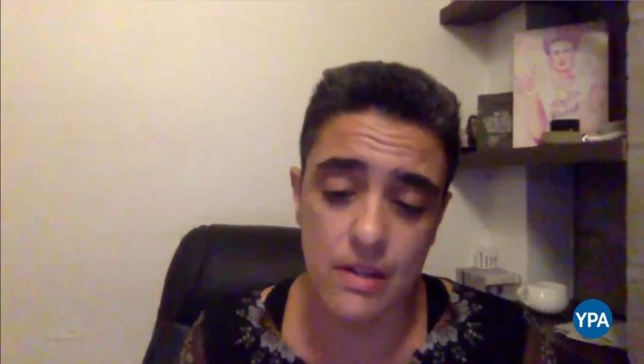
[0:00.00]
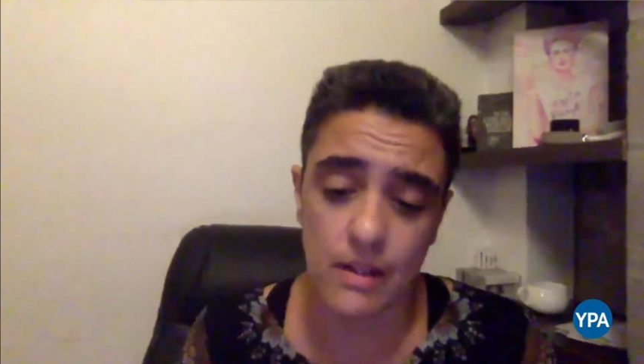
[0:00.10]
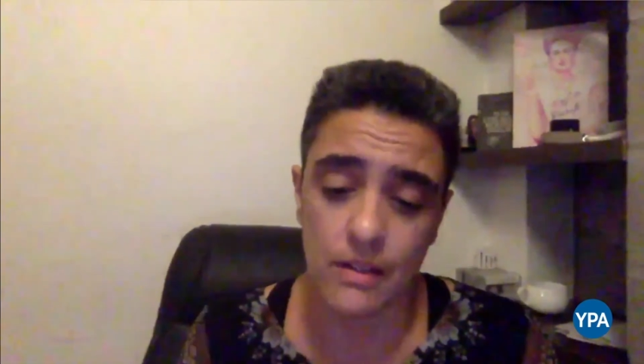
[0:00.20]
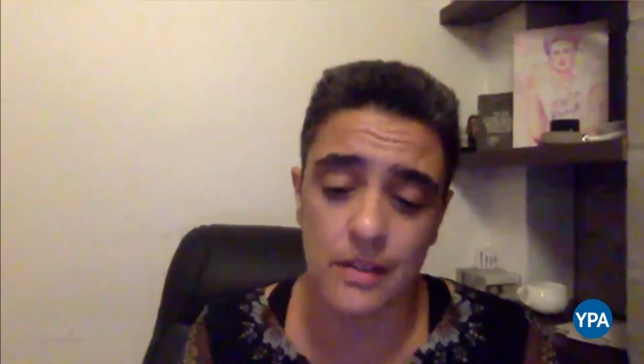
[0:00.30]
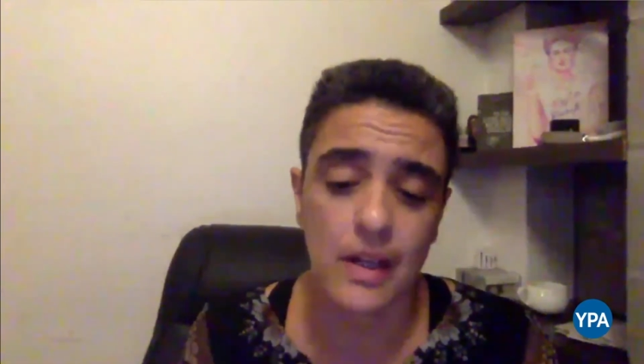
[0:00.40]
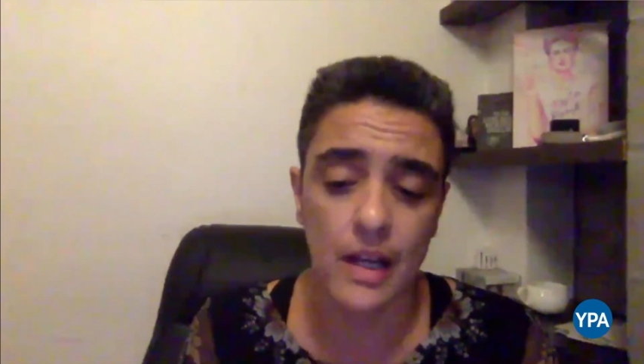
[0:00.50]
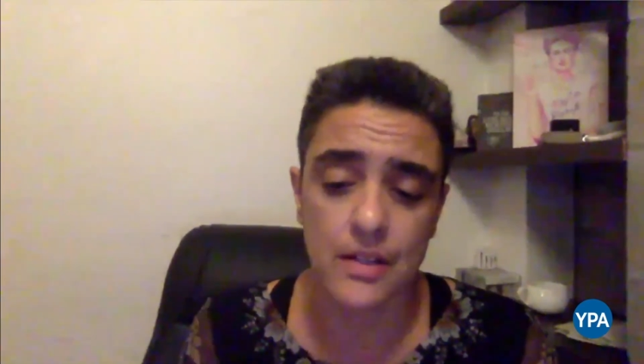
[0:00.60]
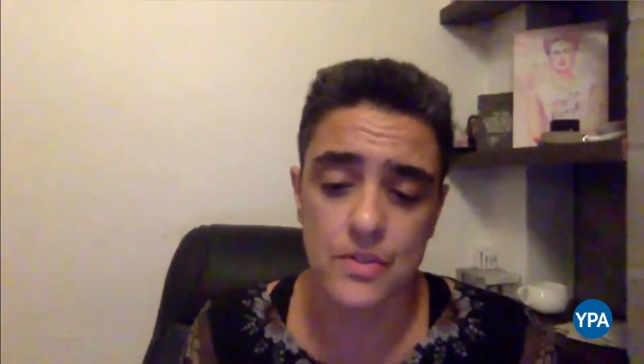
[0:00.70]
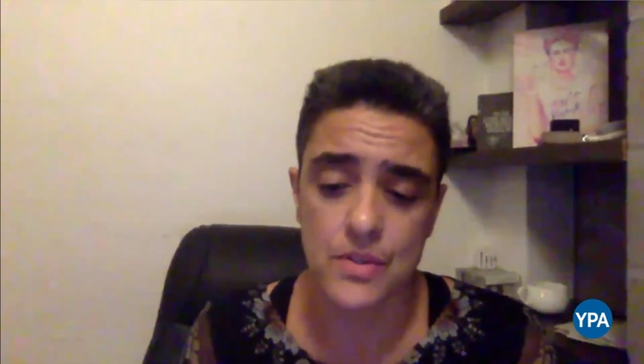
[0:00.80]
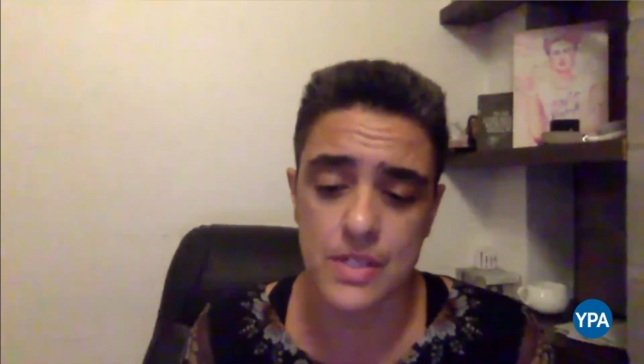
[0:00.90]
other
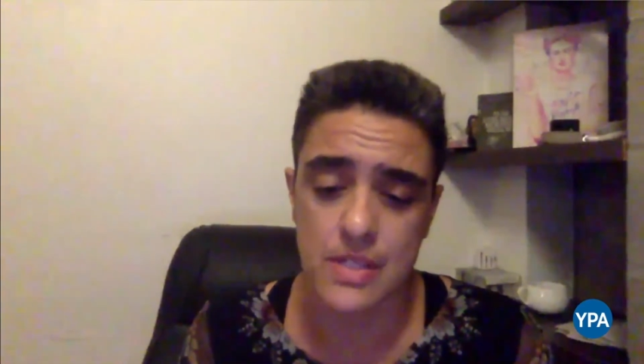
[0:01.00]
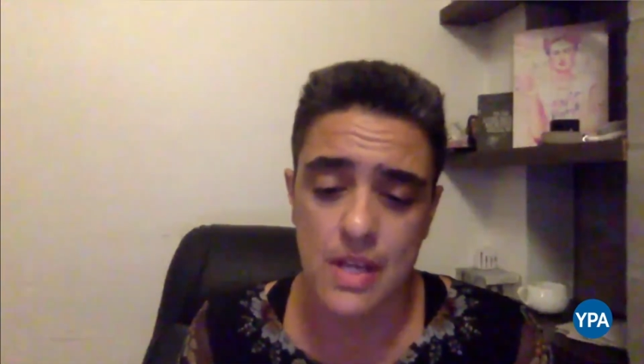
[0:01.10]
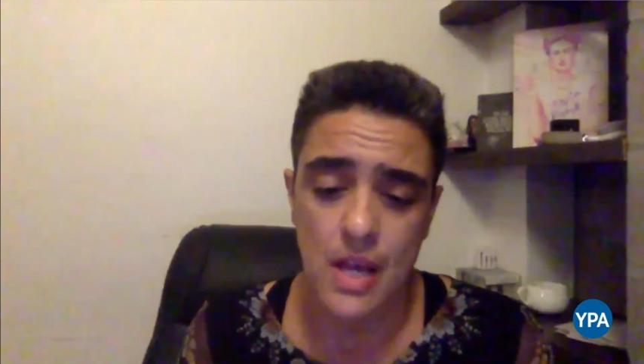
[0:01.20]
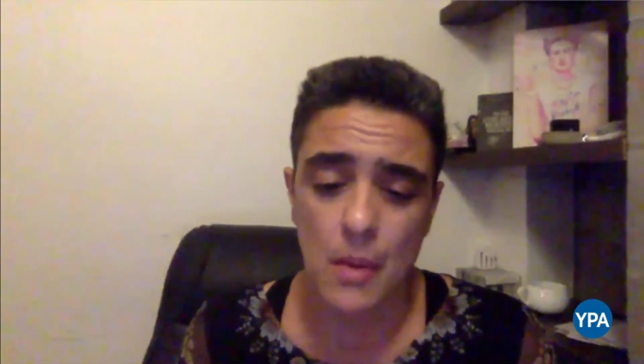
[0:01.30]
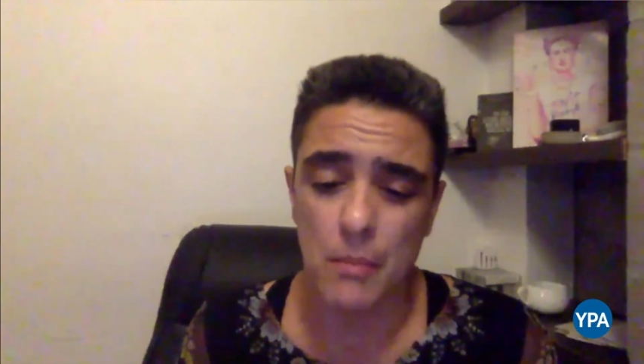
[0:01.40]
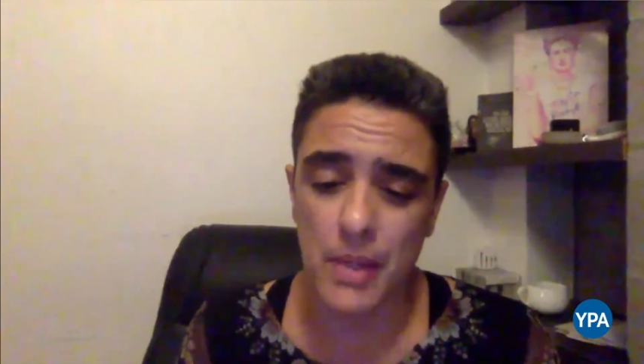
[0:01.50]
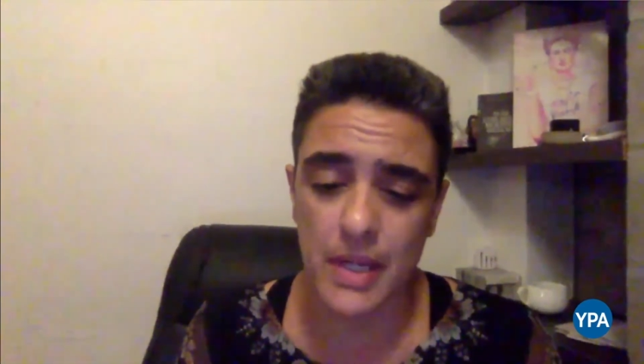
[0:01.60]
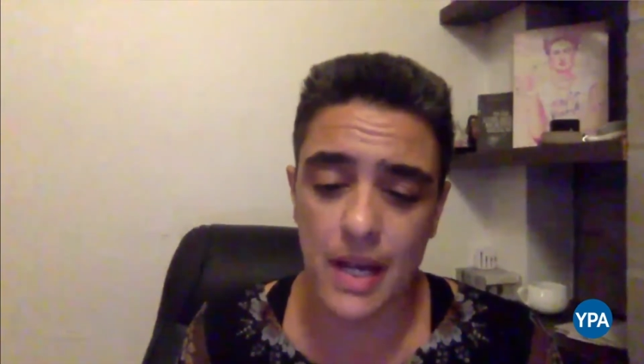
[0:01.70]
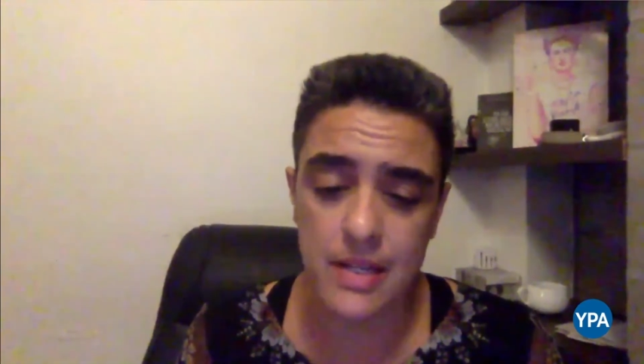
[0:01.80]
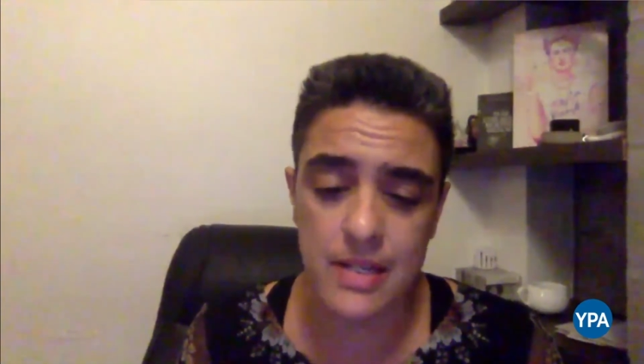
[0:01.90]
countries. But
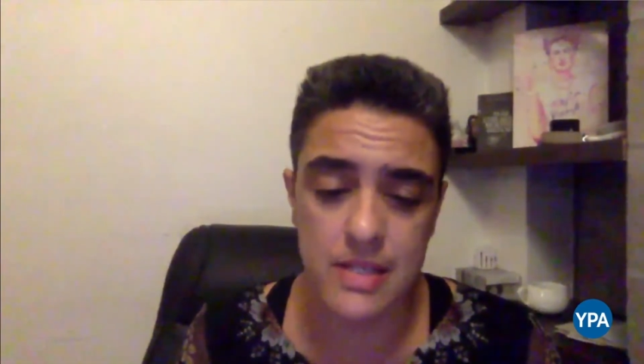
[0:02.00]
I